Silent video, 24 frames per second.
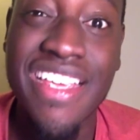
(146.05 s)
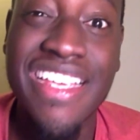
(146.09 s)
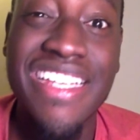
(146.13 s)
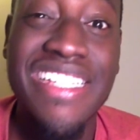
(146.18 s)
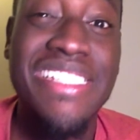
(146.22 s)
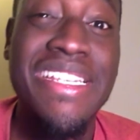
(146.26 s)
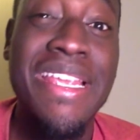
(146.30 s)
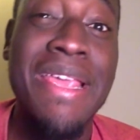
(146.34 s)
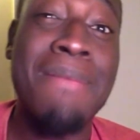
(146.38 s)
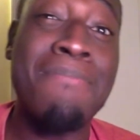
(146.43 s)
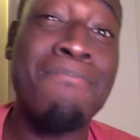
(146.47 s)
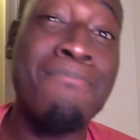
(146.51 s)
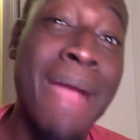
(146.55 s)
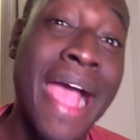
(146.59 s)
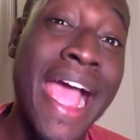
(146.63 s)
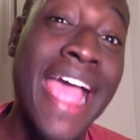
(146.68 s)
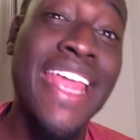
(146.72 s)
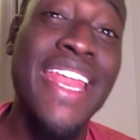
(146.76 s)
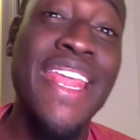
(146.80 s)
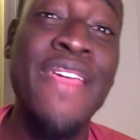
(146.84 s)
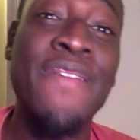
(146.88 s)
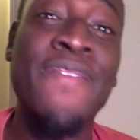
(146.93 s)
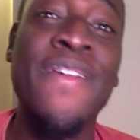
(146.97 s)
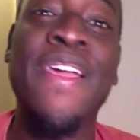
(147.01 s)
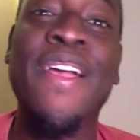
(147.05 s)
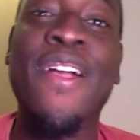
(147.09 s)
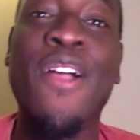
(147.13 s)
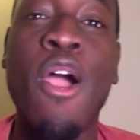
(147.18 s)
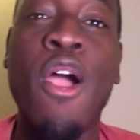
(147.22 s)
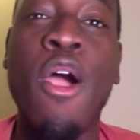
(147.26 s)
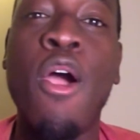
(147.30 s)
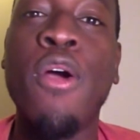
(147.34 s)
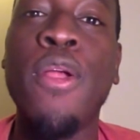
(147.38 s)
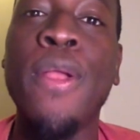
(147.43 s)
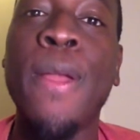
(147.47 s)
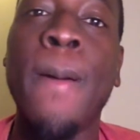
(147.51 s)
She might even
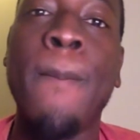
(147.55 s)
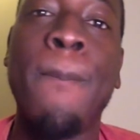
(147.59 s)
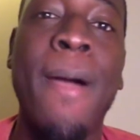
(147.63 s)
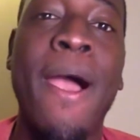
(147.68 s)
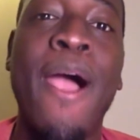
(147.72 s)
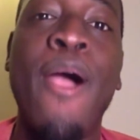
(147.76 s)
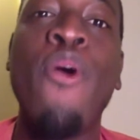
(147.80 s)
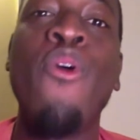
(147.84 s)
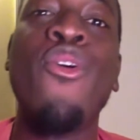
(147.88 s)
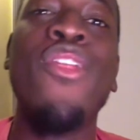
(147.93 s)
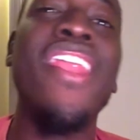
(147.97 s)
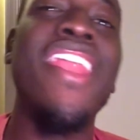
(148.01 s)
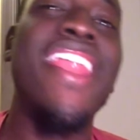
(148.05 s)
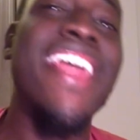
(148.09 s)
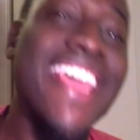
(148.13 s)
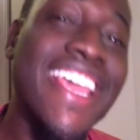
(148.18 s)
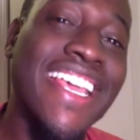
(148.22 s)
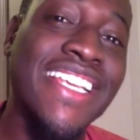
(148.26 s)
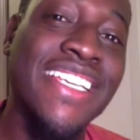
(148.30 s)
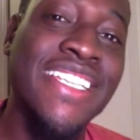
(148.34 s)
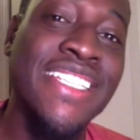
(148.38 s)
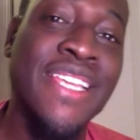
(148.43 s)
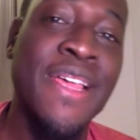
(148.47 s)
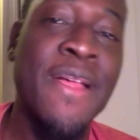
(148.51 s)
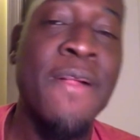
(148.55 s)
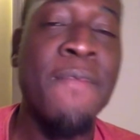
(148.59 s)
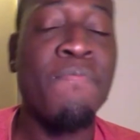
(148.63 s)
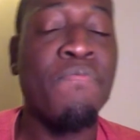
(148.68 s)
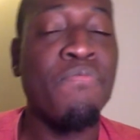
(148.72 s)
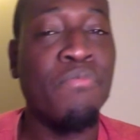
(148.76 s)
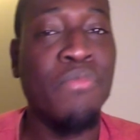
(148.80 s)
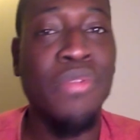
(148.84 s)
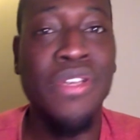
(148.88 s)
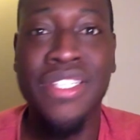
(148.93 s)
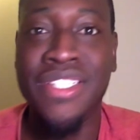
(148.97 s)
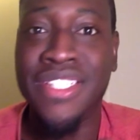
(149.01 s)
call the police.
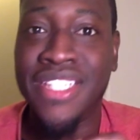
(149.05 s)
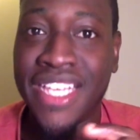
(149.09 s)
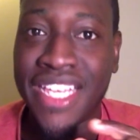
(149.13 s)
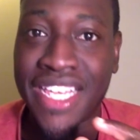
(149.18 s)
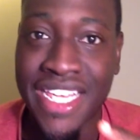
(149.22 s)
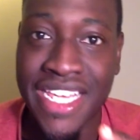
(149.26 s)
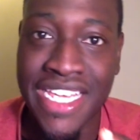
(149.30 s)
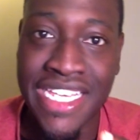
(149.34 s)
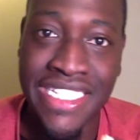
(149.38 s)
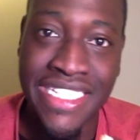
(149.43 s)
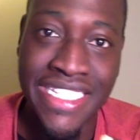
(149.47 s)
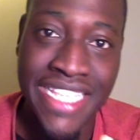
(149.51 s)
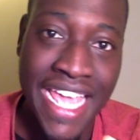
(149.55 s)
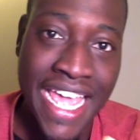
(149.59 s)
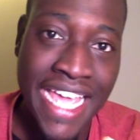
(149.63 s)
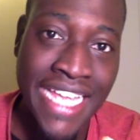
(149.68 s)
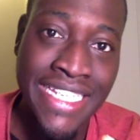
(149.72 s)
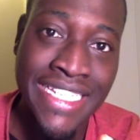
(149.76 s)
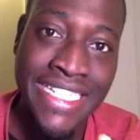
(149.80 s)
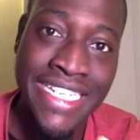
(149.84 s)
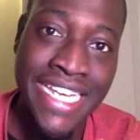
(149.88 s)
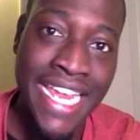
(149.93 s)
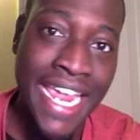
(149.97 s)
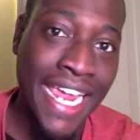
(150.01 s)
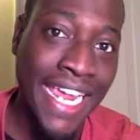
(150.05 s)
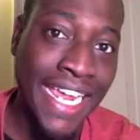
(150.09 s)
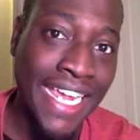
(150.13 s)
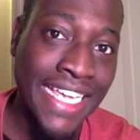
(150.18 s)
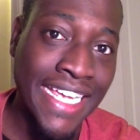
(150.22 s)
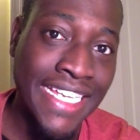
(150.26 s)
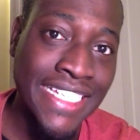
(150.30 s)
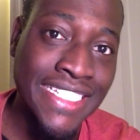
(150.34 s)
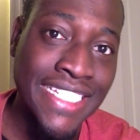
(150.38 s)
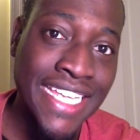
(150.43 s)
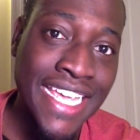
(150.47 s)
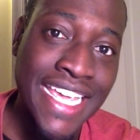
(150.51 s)
But there is that
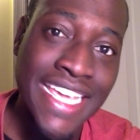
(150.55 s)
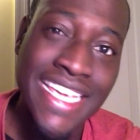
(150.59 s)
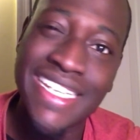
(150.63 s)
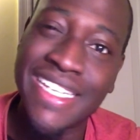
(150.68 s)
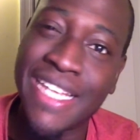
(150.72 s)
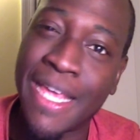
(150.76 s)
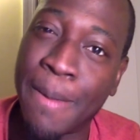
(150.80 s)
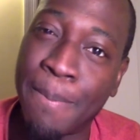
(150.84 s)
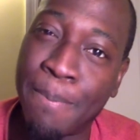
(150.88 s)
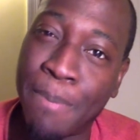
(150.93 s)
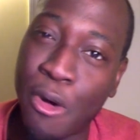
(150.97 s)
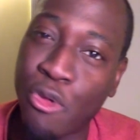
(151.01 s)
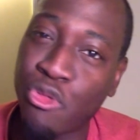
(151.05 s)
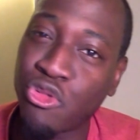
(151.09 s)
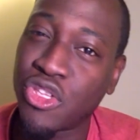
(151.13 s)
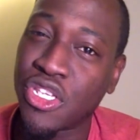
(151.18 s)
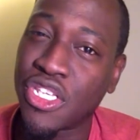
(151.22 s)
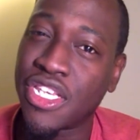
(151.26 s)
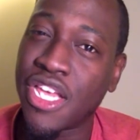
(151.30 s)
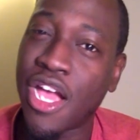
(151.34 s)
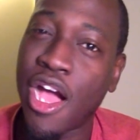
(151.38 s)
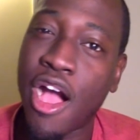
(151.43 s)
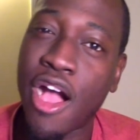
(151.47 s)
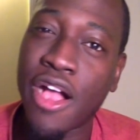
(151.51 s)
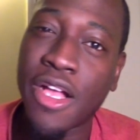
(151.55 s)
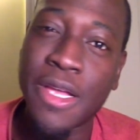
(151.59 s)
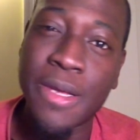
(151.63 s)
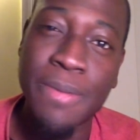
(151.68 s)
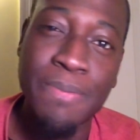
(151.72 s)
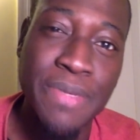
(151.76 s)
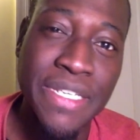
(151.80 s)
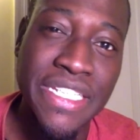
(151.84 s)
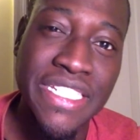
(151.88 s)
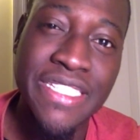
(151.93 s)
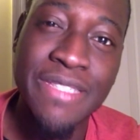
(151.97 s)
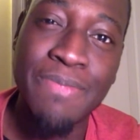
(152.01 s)
chance that both of y'all
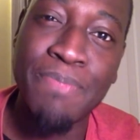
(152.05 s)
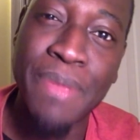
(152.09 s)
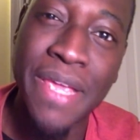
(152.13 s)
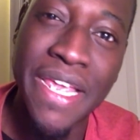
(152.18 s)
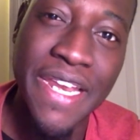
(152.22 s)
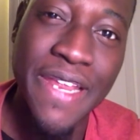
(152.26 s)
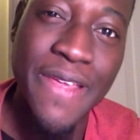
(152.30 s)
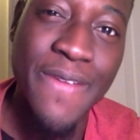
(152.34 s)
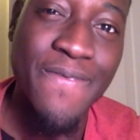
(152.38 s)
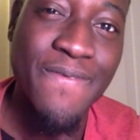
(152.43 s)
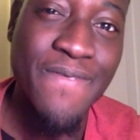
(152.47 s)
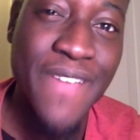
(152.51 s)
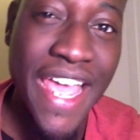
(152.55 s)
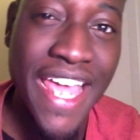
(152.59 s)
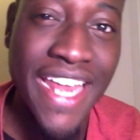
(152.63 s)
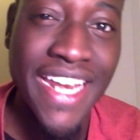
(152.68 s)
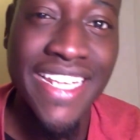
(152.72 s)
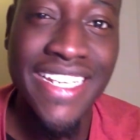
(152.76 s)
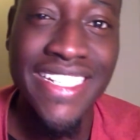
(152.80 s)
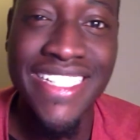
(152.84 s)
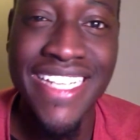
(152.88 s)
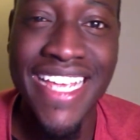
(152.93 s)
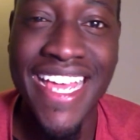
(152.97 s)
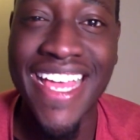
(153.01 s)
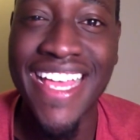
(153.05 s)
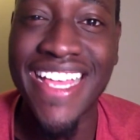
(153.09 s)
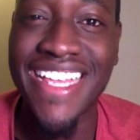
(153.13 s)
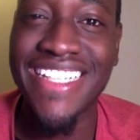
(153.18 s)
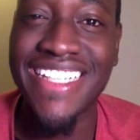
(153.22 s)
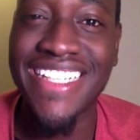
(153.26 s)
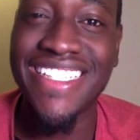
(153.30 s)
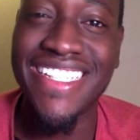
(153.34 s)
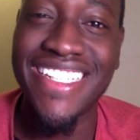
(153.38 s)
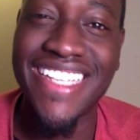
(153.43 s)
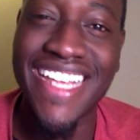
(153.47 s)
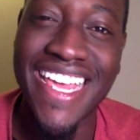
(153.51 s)
could be spending
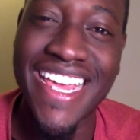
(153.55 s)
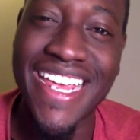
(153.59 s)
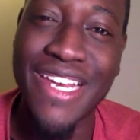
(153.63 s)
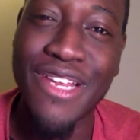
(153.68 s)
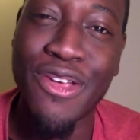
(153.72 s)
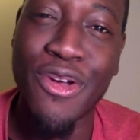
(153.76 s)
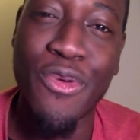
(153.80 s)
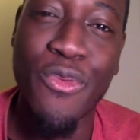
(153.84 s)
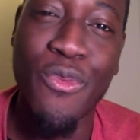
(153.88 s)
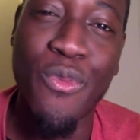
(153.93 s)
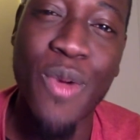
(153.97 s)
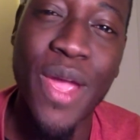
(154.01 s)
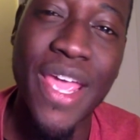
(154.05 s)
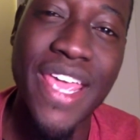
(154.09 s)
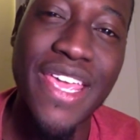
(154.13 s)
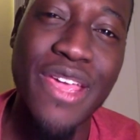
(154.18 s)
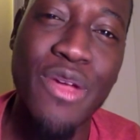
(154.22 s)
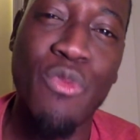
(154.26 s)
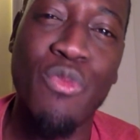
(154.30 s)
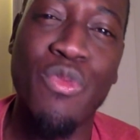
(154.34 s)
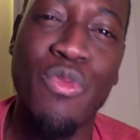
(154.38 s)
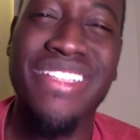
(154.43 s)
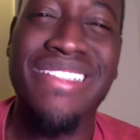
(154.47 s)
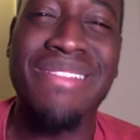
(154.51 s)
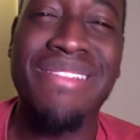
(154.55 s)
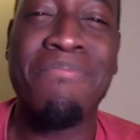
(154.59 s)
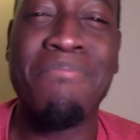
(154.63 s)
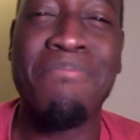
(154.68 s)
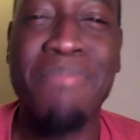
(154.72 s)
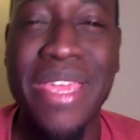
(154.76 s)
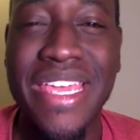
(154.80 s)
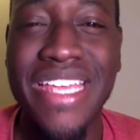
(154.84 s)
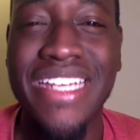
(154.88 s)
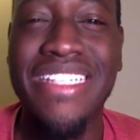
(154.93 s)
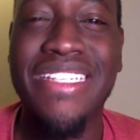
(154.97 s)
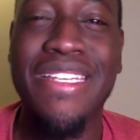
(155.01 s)
Valentine's Day the way it was
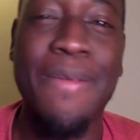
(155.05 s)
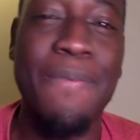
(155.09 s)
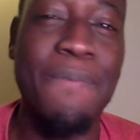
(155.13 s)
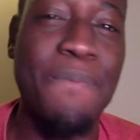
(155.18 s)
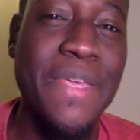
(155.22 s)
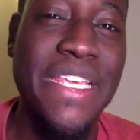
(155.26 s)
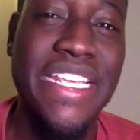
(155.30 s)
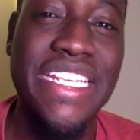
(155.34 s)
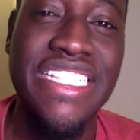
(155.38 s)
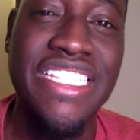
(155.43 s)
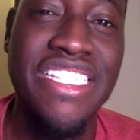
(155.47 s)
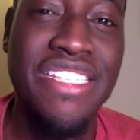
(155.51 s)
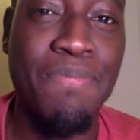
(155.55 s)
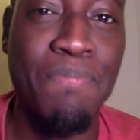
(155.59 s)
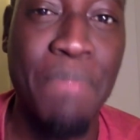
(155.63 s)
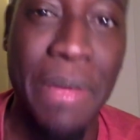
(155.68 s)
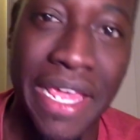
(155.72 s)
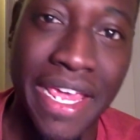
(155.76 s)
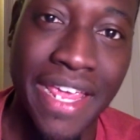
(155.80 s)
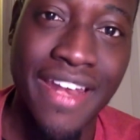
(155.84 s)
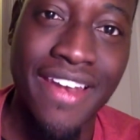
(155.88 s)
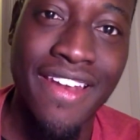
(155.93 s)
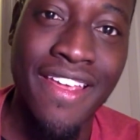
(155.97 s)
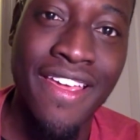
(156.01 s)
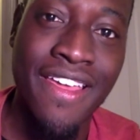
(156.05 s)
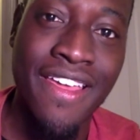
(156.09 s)
meant to be spent.